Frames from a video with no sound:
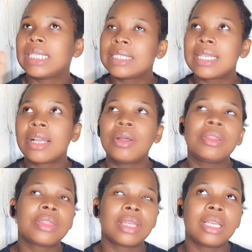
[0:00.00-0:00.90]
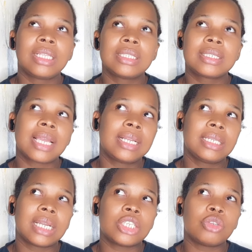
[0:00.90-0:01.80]
The second thing,
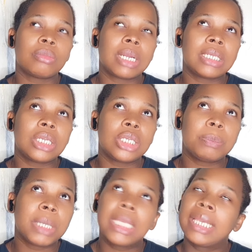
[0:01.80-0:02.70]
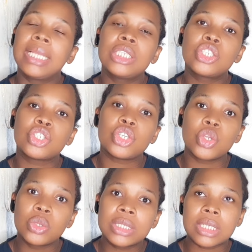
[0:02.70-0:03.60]
sign that you might begin to
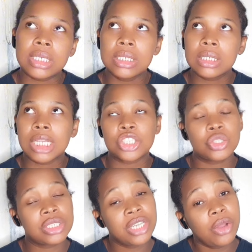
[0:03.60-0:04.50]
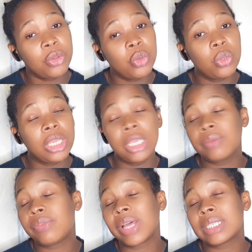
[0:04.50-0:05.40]
notice, that should tell you
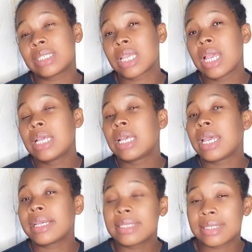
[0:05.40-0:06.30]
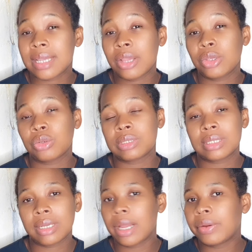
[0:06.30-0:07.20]
if that hairstyle you're
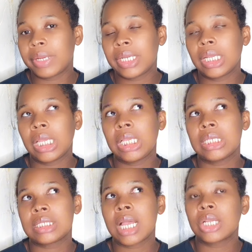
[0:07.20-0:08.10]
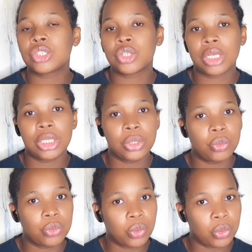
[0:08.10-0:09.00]
carrying is actually
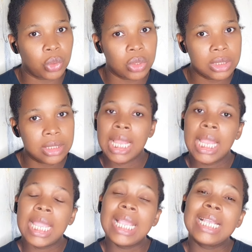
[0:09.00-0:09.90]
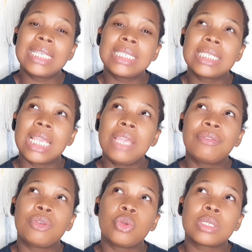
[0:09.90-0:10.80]
good or not, is
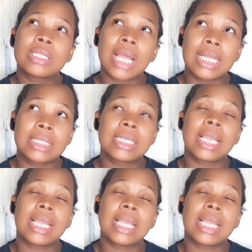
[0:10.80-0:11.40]
if you start